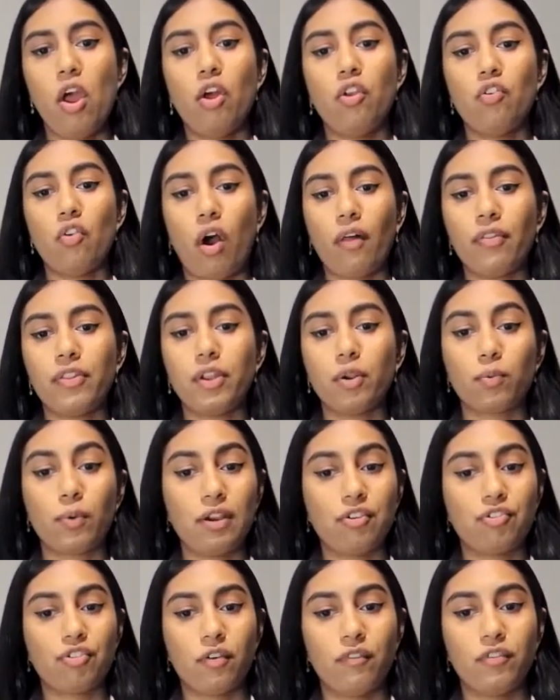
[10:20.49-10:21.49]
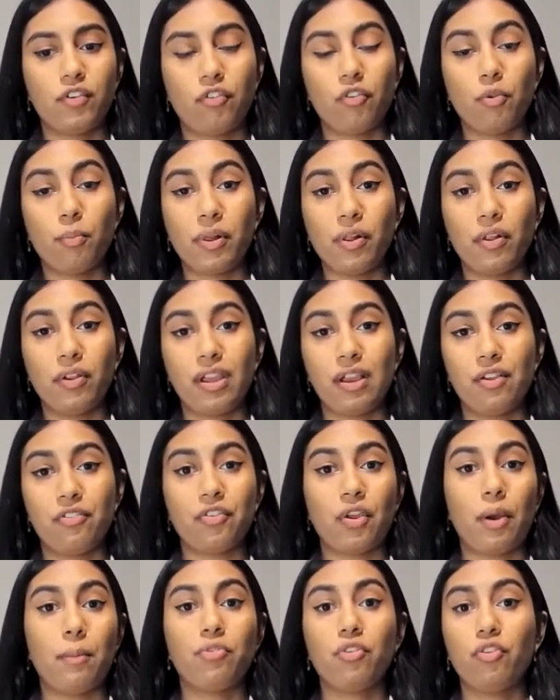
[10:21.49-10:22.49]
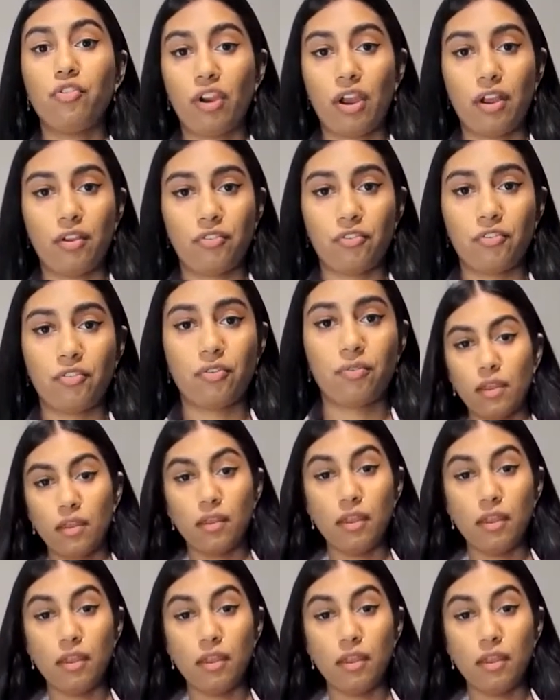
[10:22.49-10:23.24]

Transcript: not the erasure of disability as some suggest.